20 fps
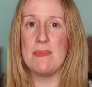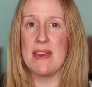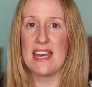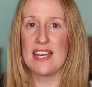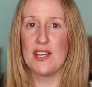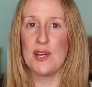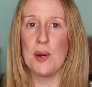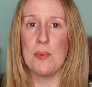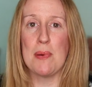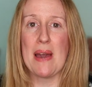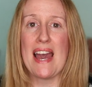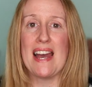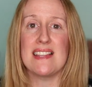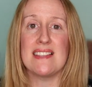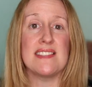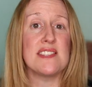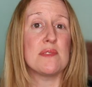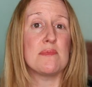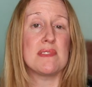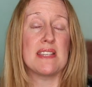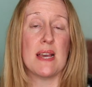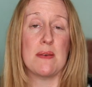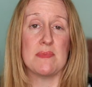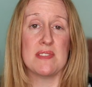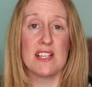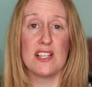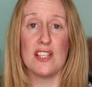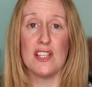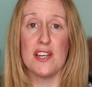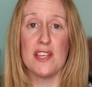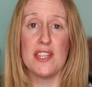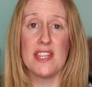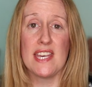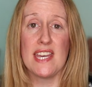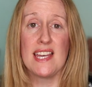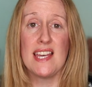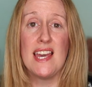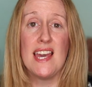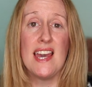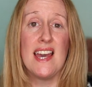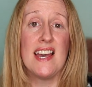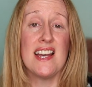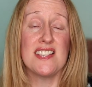makeup and sometimes clothing.